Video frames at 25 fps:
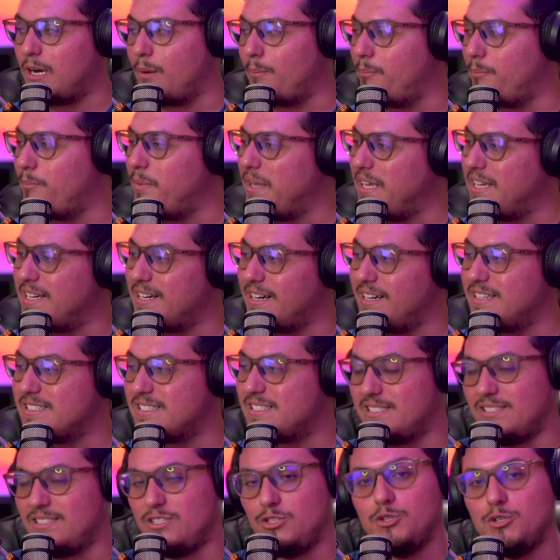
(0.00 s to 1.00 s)
because
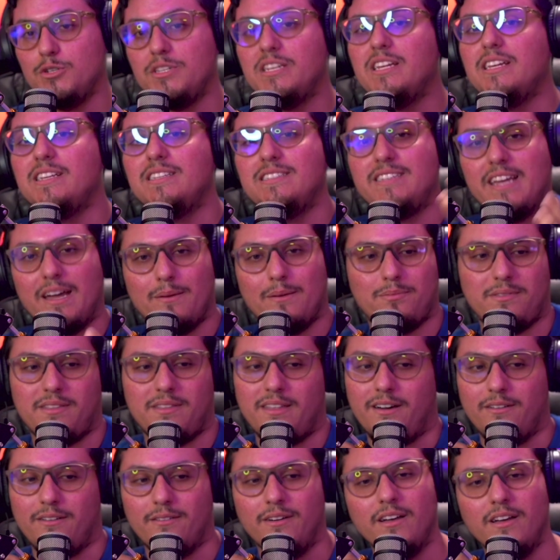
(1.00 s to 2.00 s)
you need depth
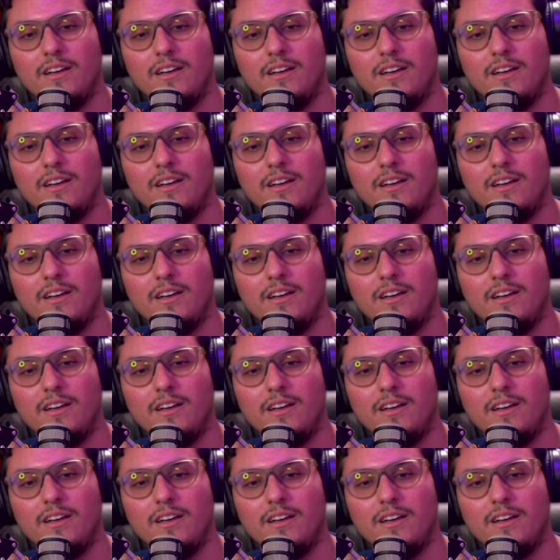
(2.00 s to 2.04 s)
now.